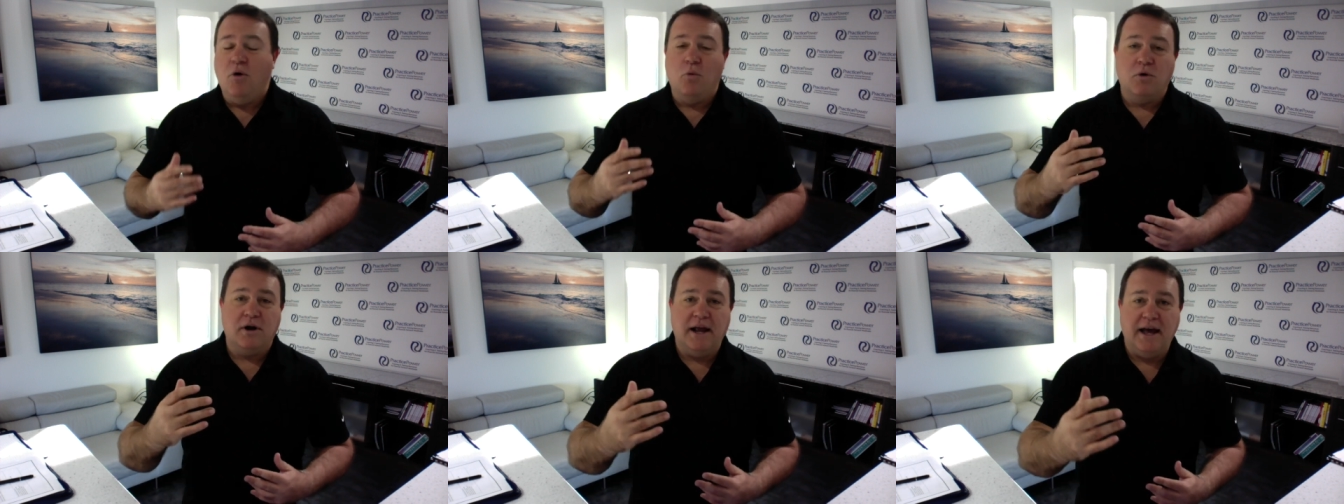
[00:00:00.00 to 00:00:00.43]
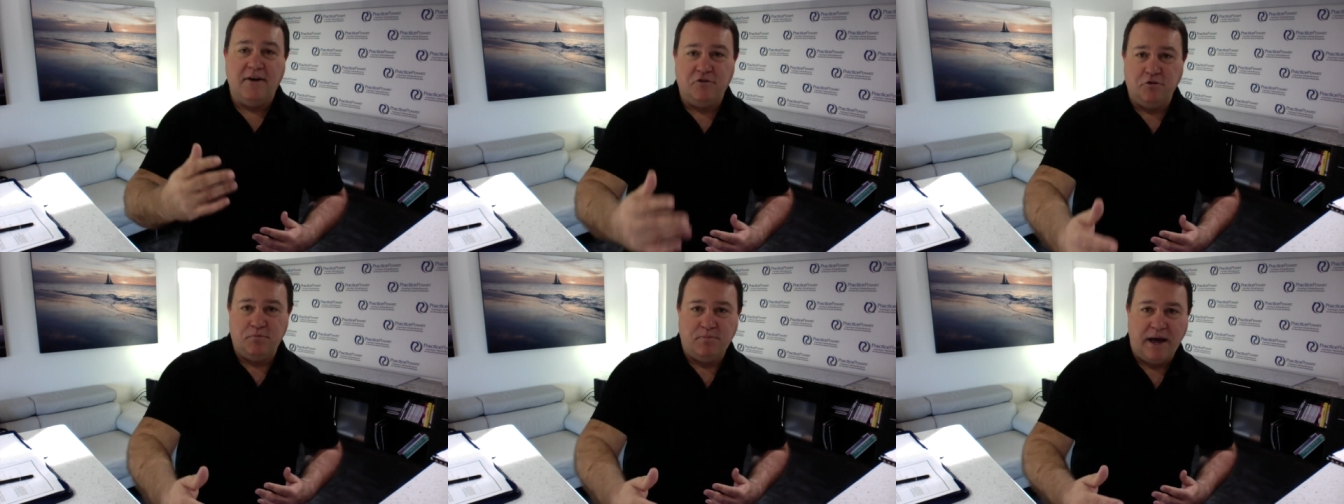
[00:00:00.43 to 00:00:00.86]
we're going to have
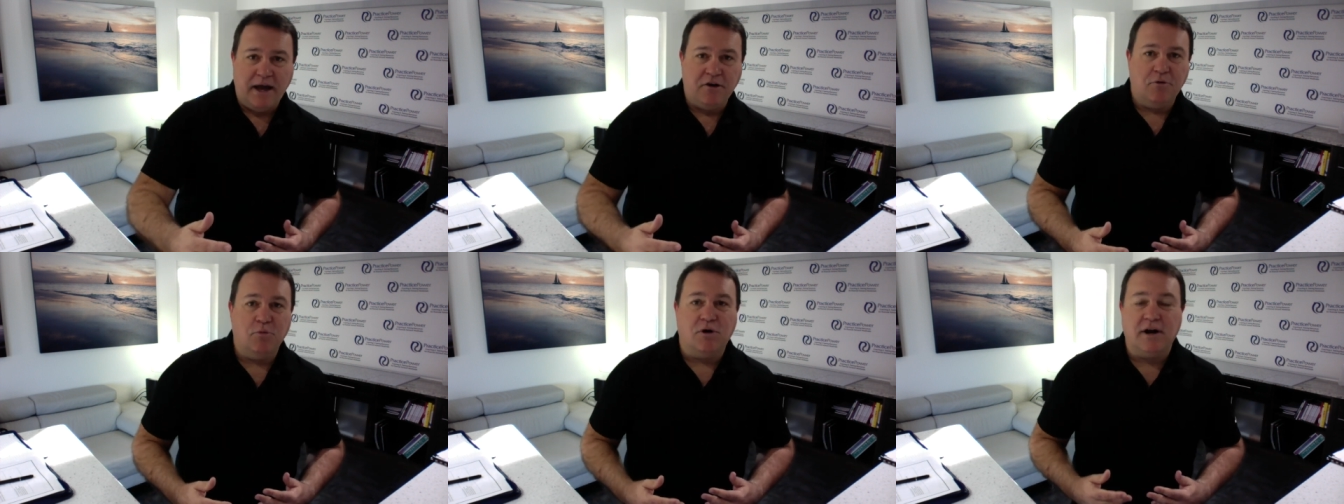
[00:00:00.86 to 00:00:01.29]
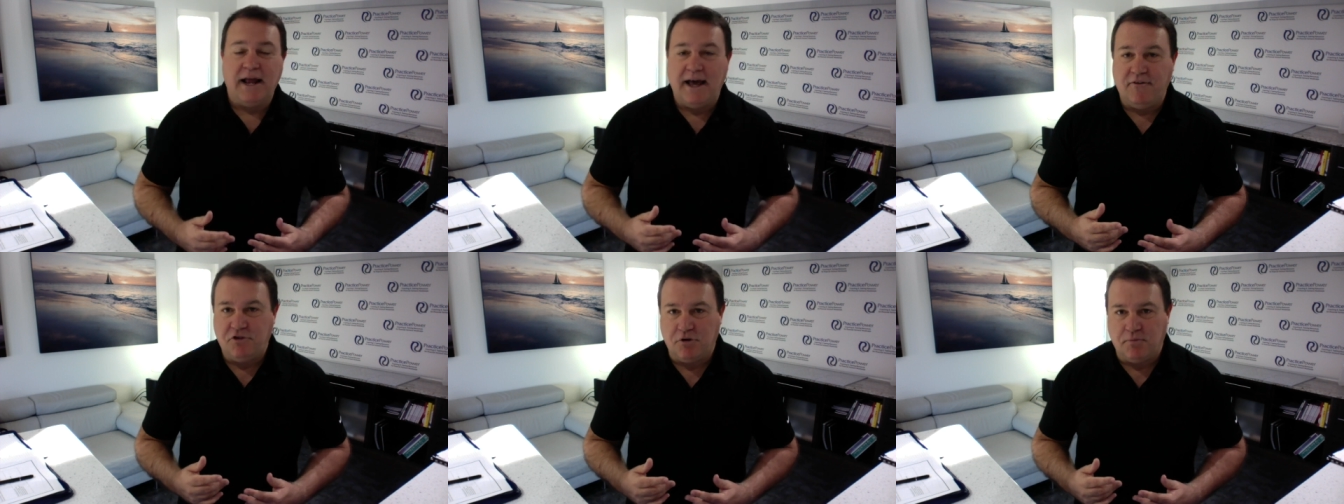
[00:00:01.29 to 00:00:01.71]
you back, we're going to
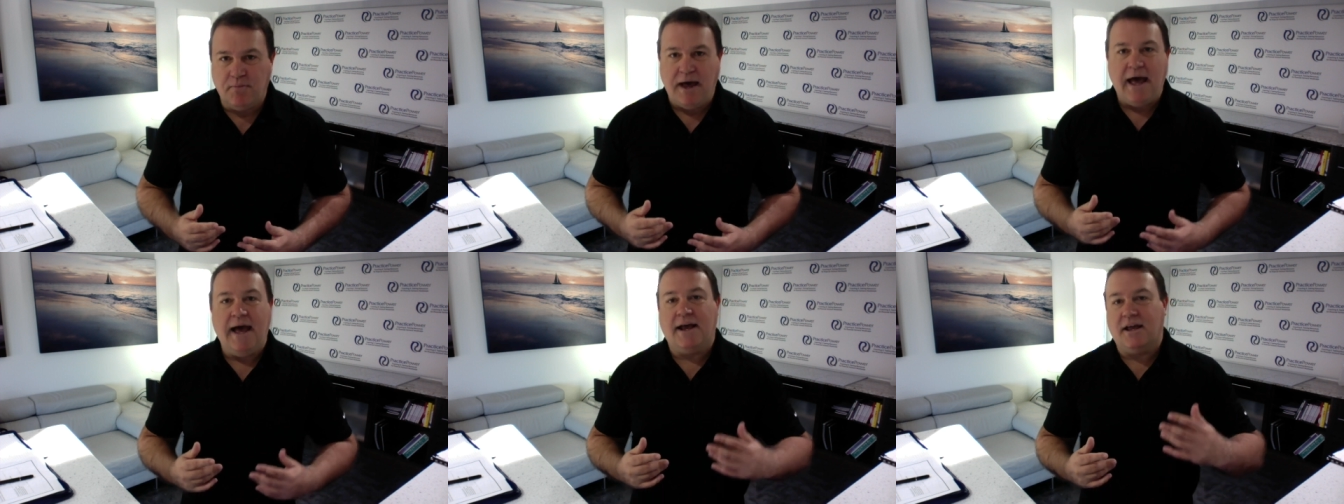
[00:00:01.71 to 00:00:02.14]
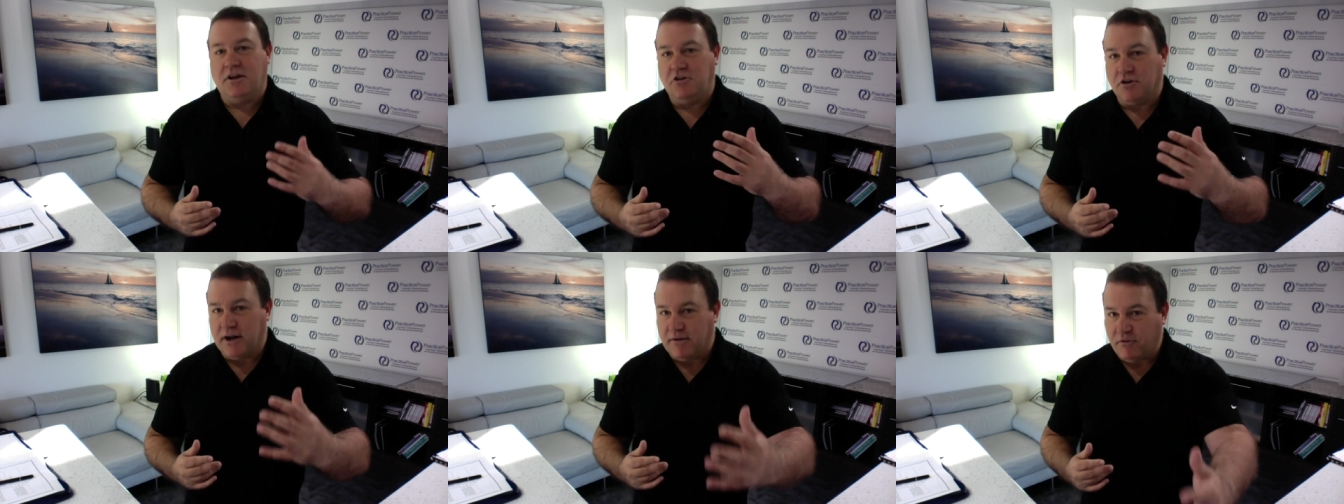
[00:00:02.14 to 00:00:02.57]
have your back and
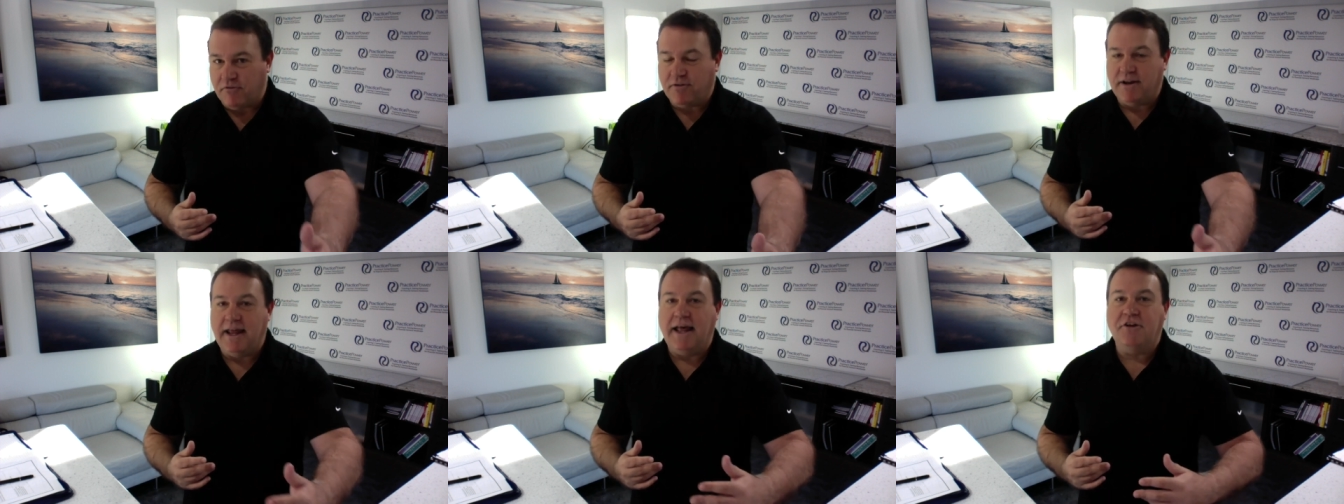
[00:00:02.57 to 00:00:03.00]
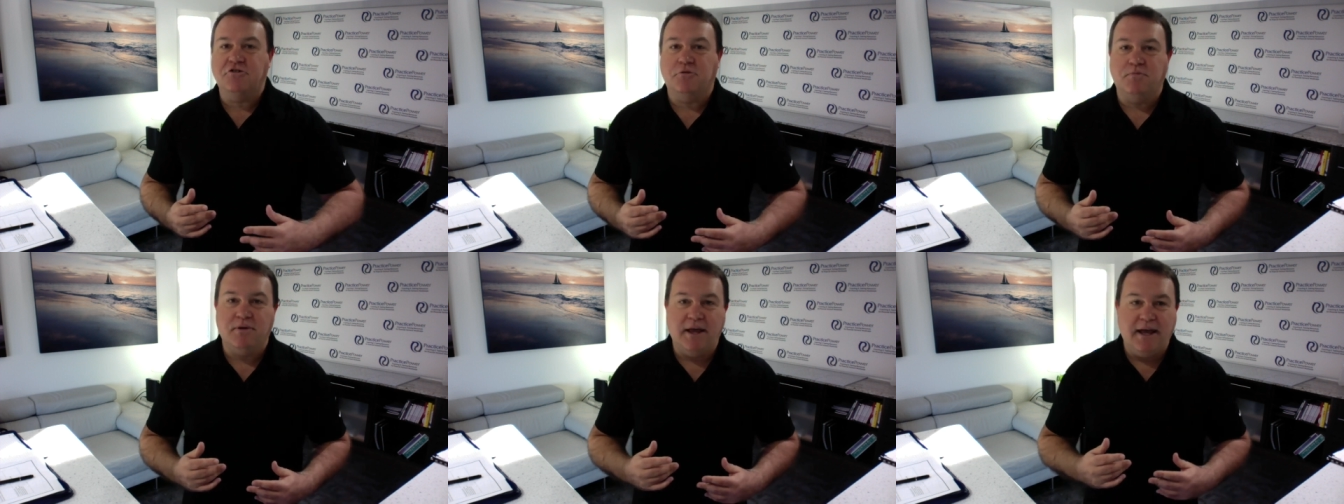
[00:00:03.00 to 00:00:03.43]
you're going to have a
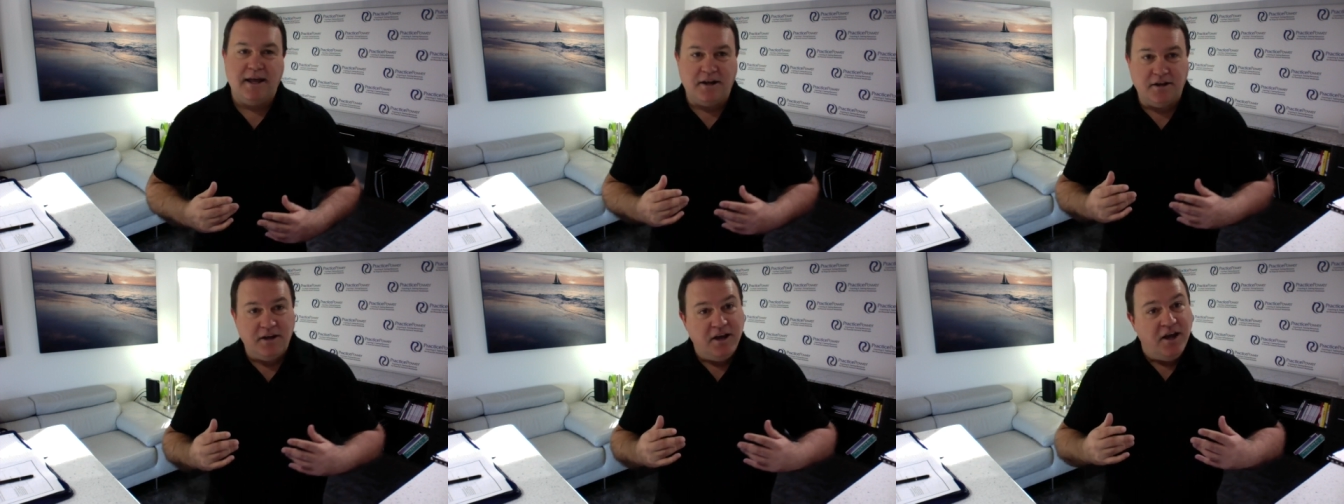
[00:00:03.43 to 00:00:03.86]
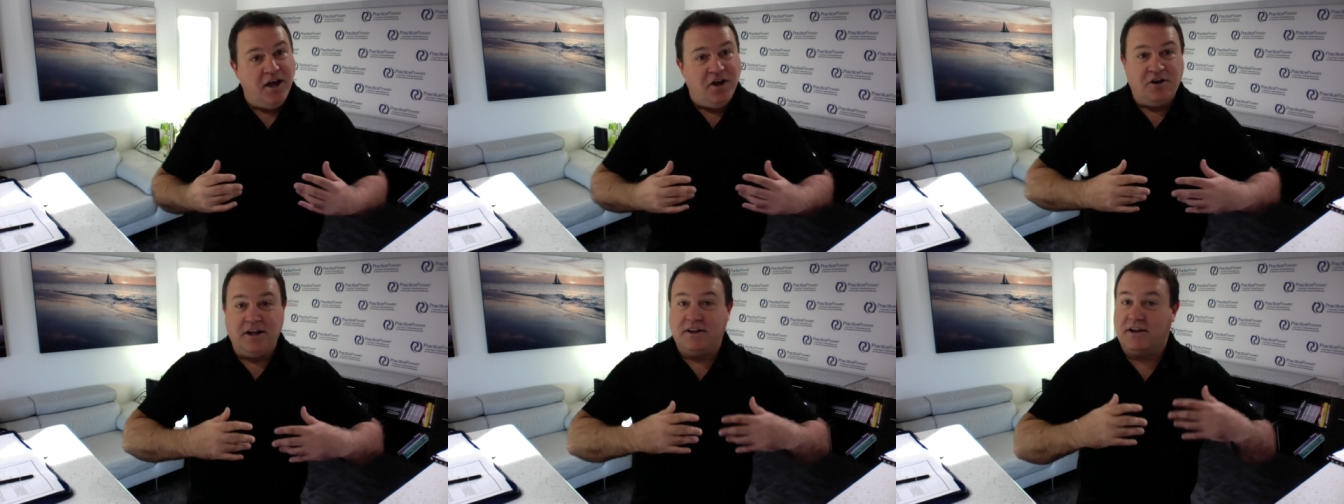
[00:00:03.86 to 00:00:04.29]
financial plan and
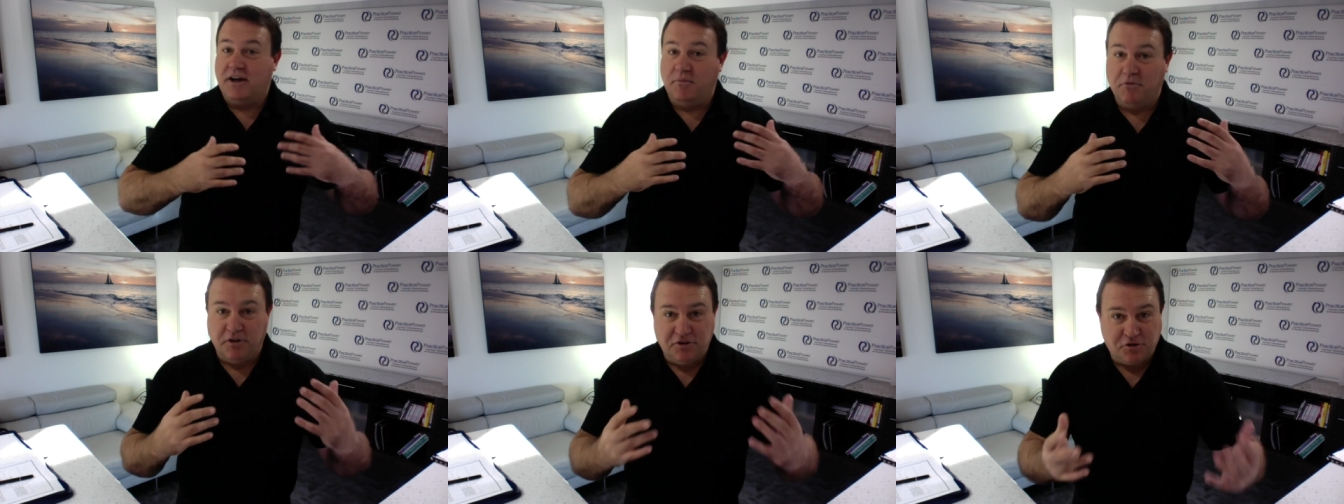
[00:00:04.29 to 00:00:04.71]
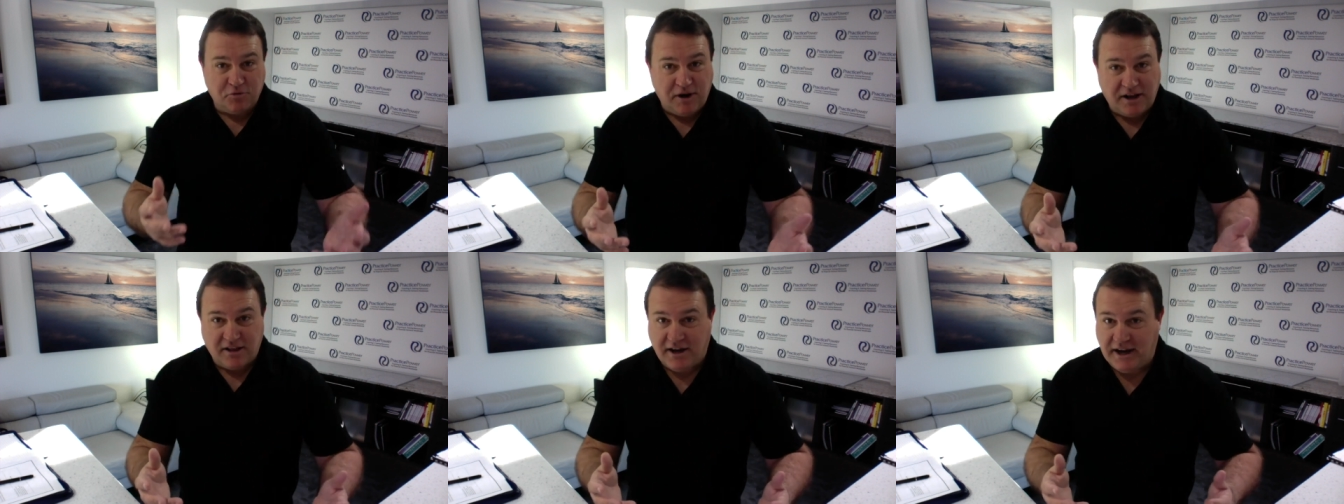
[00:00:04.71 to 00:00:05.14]
you get to come to all these
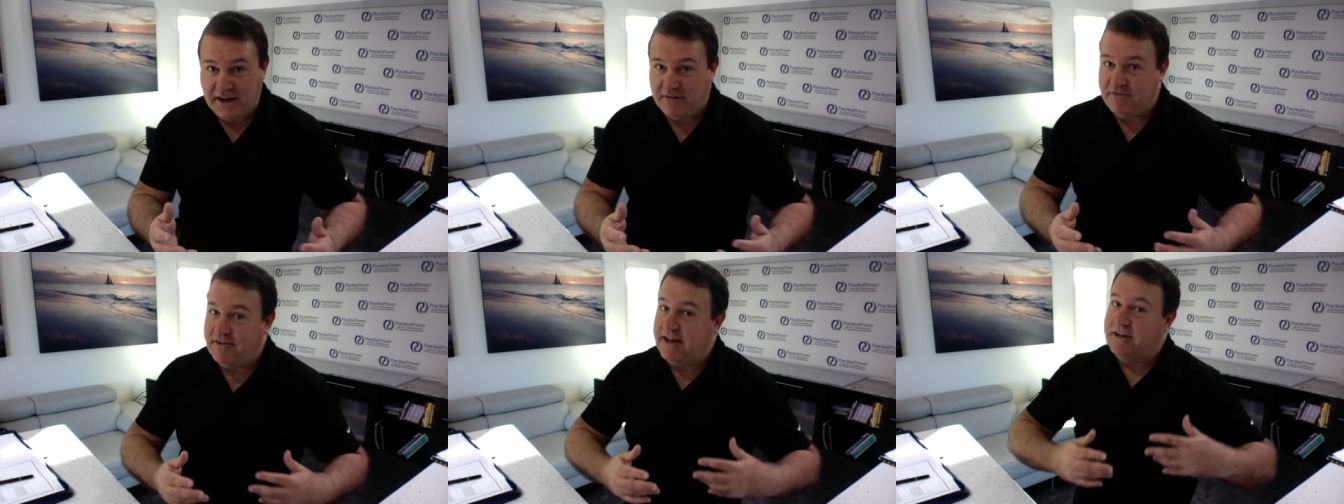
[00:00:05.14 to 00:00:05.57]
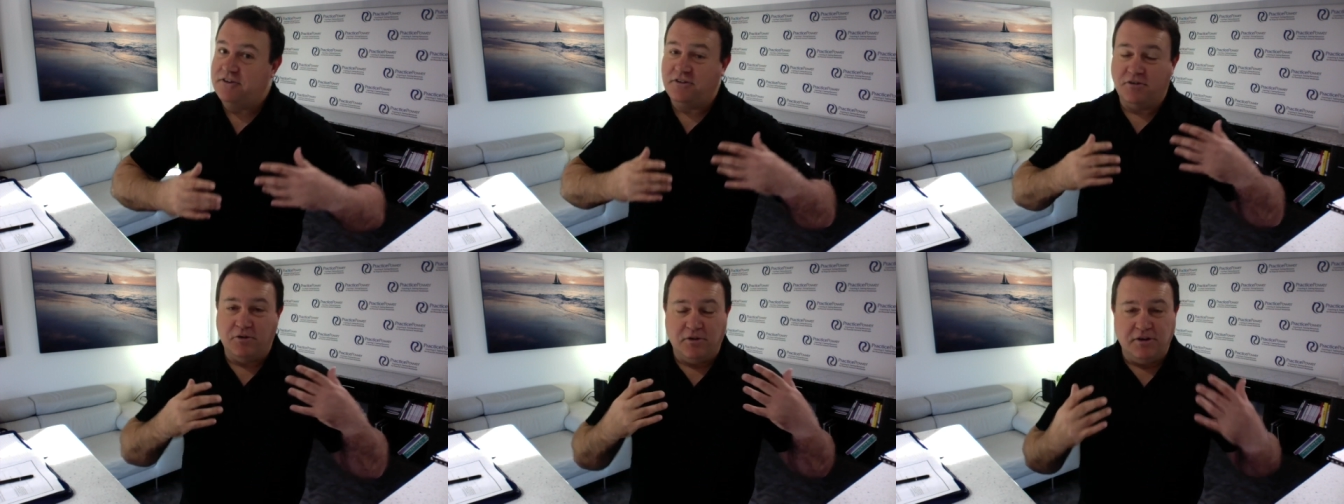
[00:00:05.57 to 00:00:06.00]
great client events
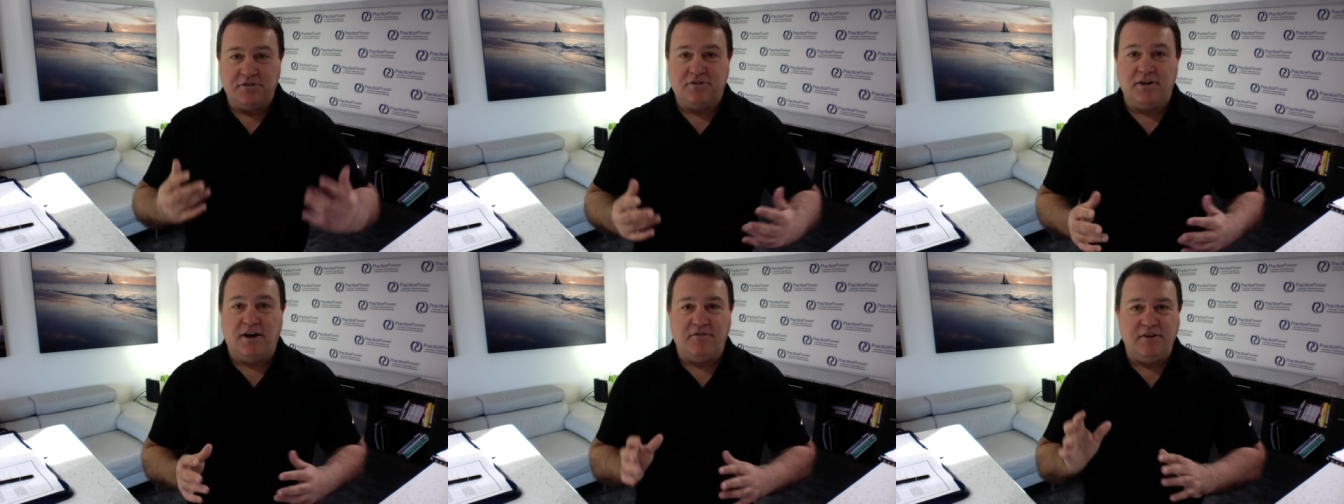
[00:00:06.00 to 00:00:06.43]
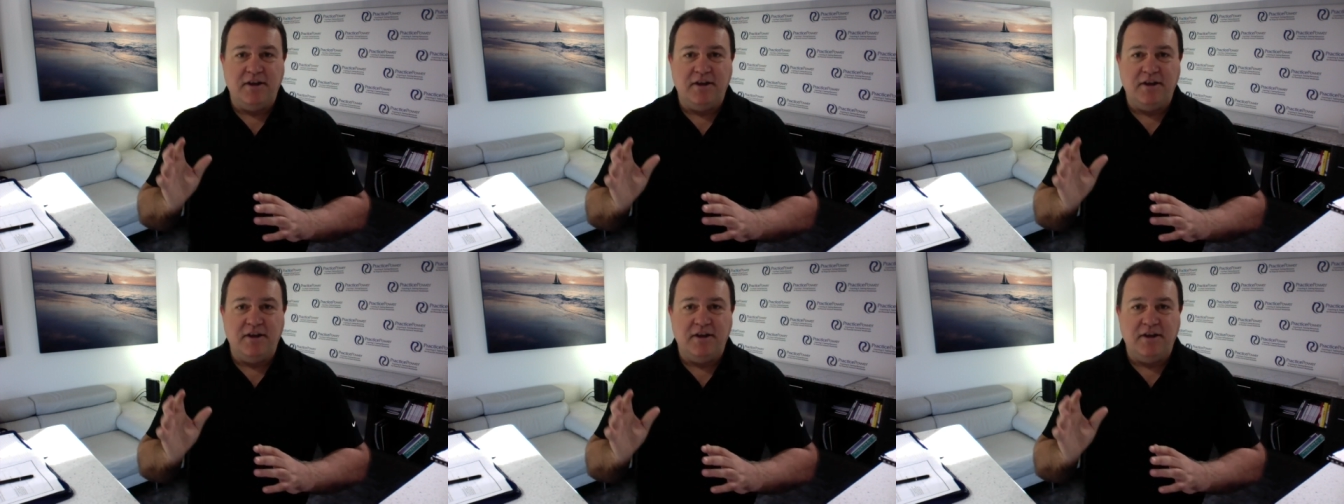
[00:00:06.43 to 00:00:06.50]
and all this stuff.